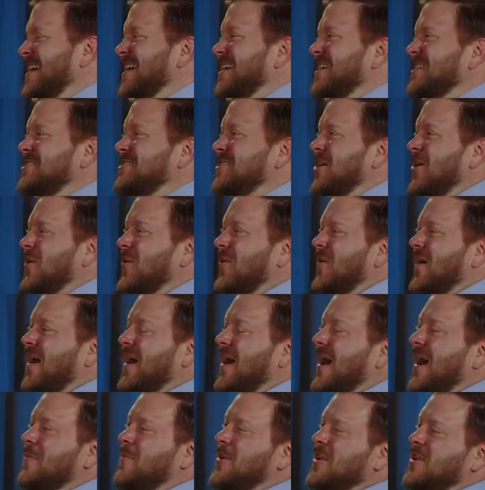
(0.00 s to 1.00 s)
So,
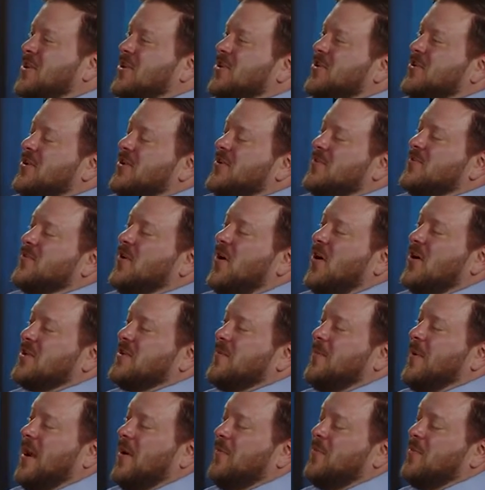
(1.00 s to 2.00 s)
you talked
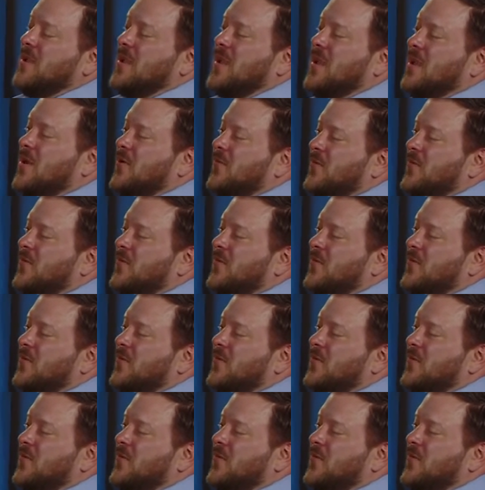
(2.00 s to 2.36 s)
about being